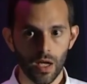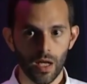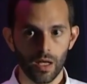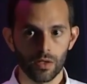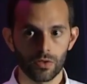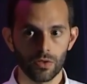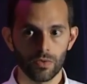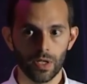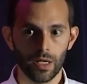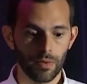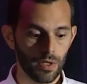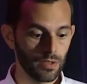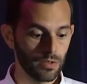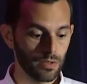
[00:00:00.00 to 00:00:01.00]
So
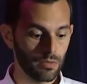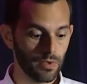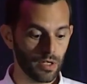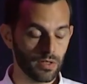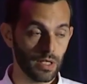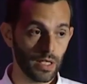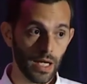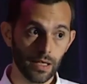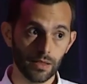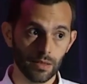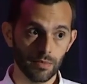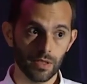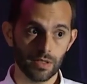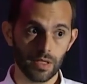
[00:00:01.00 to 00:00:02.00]
whenever you're browsing an
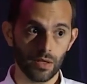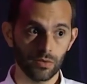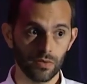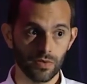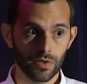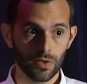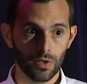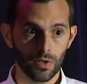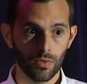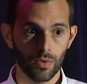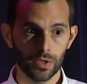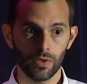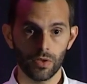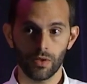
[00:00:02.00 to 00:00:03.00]
item that is out of stock,
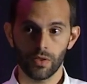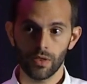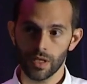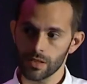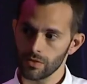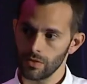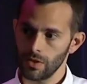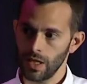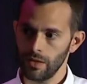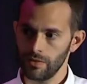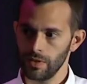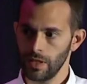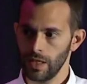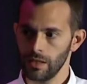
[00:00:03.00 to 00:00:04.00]
what other things do you have
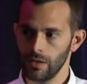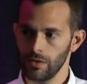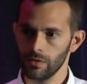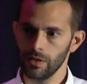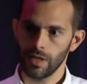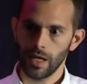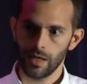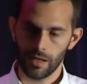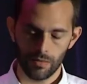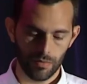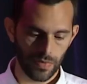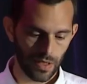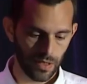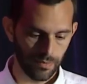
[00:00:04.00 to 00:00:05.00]
in the catalog that I can
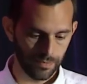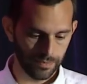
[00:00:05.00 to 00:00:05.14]
buy?